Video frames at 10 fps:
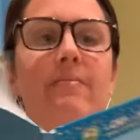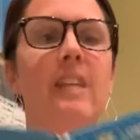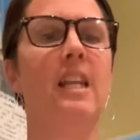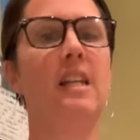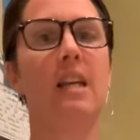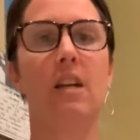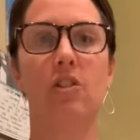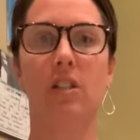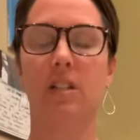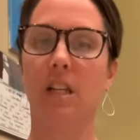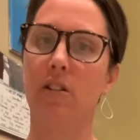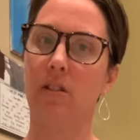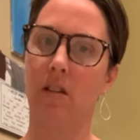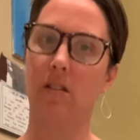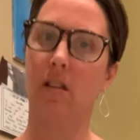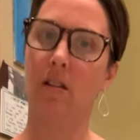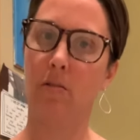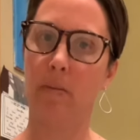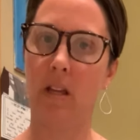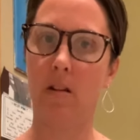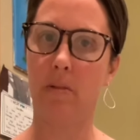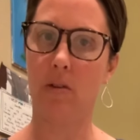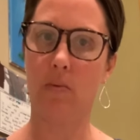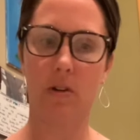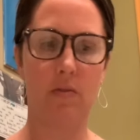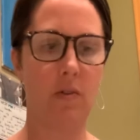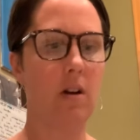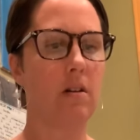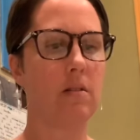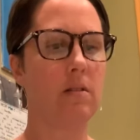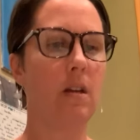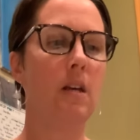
And it actually teaches us a little bit about real frogs.